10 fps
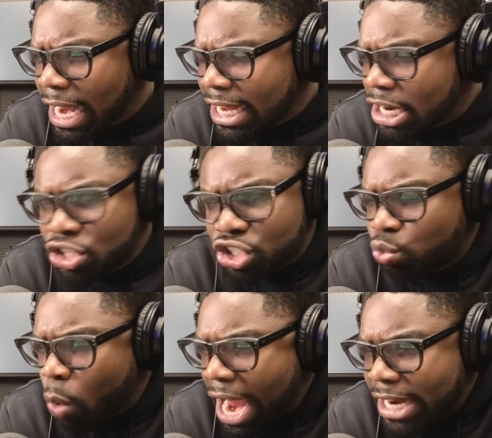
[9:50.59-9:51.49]
It can
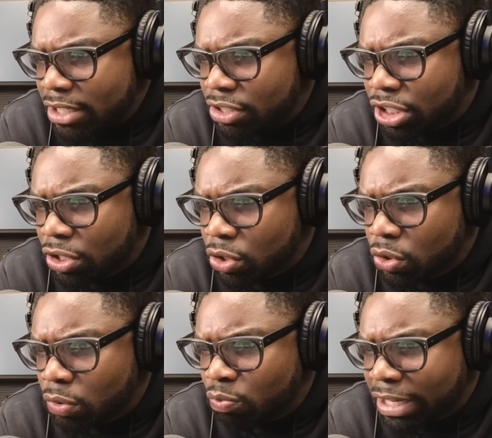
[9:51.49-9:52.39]
just wait
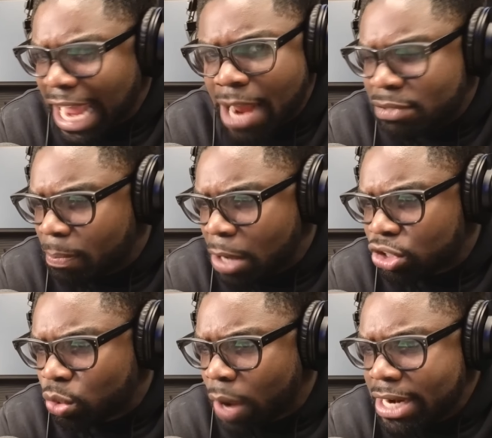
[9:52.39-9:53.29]
until the game's
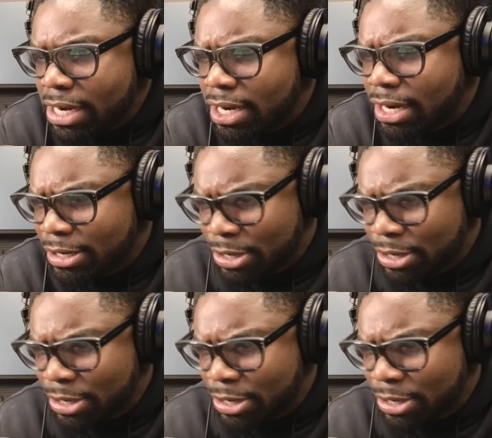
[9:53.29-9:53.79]
about to end.